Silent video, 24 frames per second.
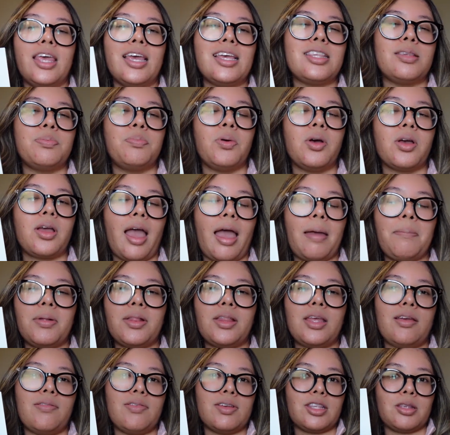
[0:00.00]
This book I
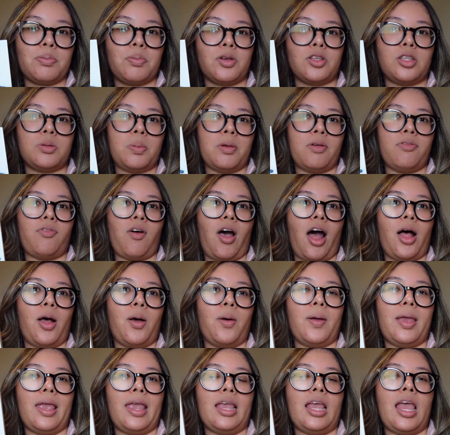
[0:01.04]
believe is supposed to be
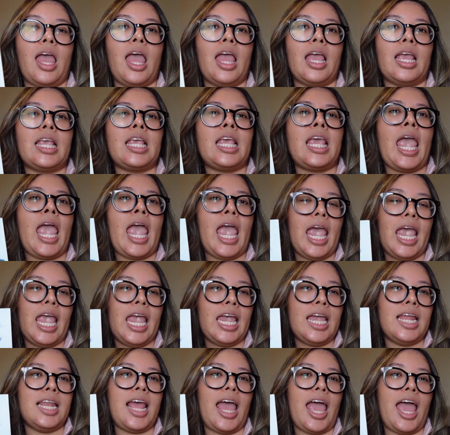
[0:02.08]
following
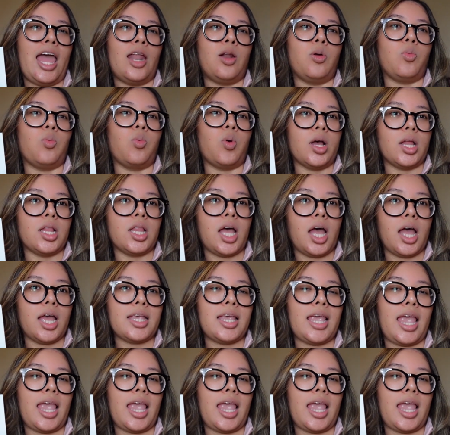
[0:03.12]
Cade and Willa.